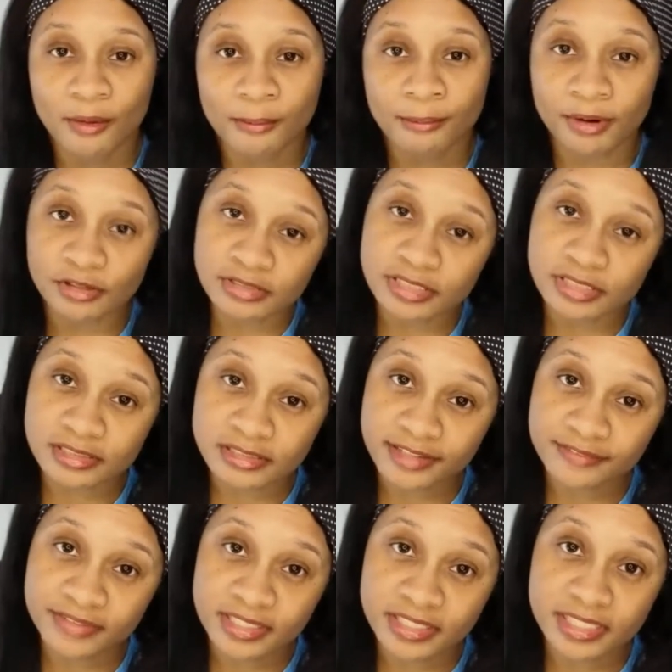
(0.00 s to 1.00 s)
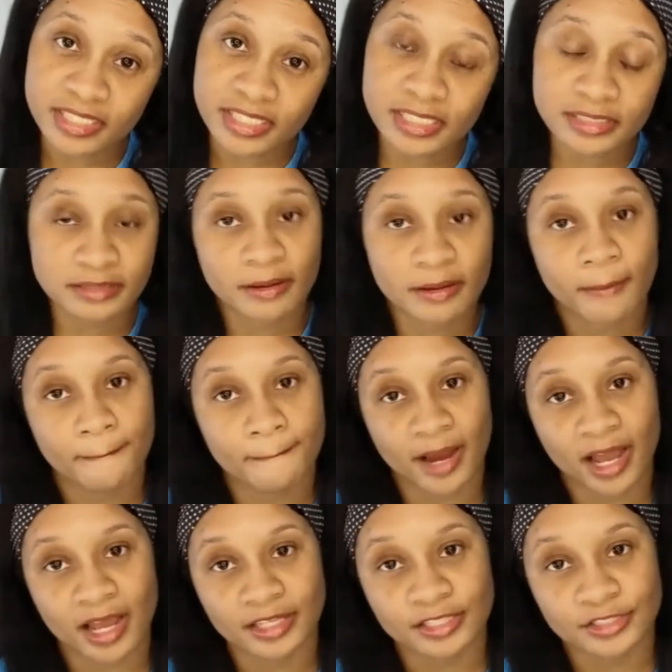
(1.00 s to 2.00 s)
birth certificate,
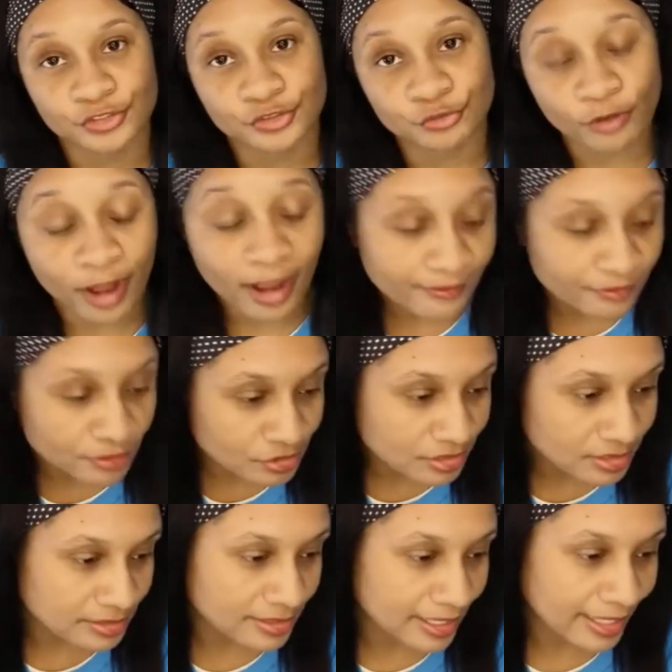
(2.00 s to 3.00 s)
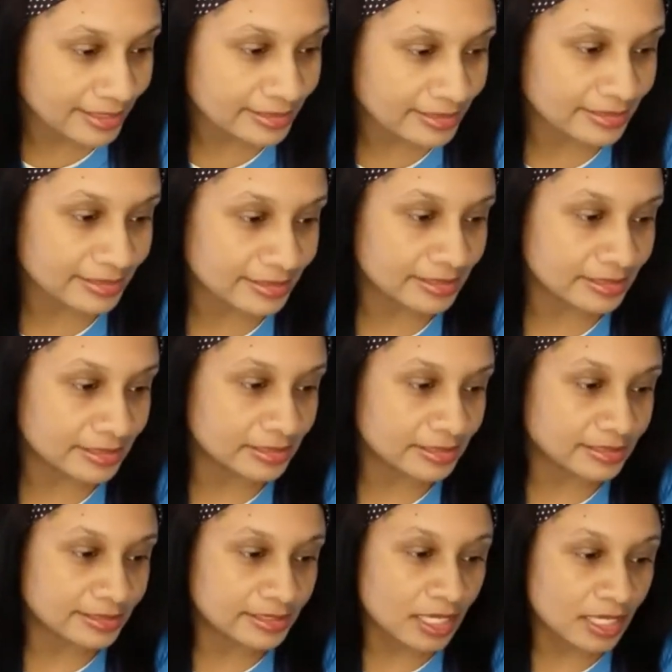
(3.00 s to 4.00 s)
my driver's license,